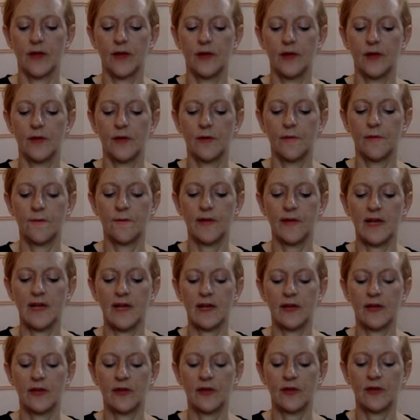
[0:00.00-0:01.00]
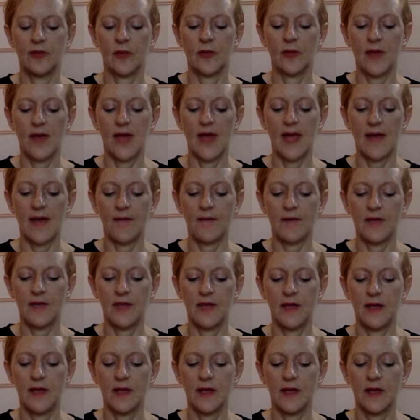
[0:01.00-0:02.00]
You're feeling so
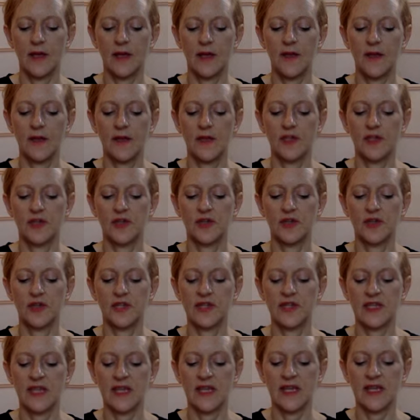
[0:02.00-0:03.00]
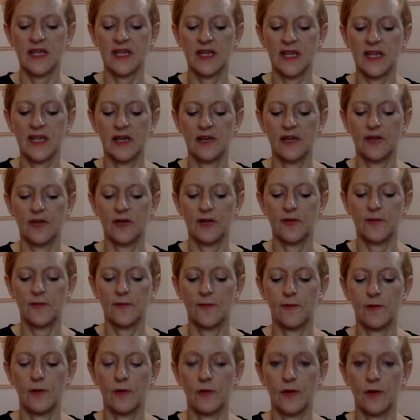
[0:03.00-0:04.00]
heavy that you're sinking into the
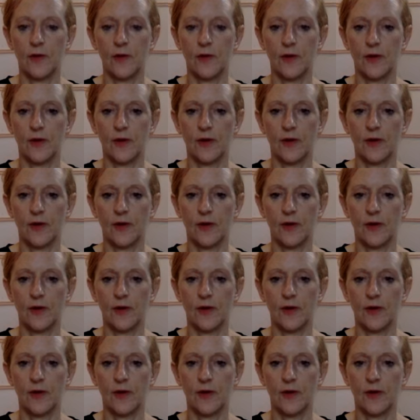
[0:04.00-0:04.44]
floor.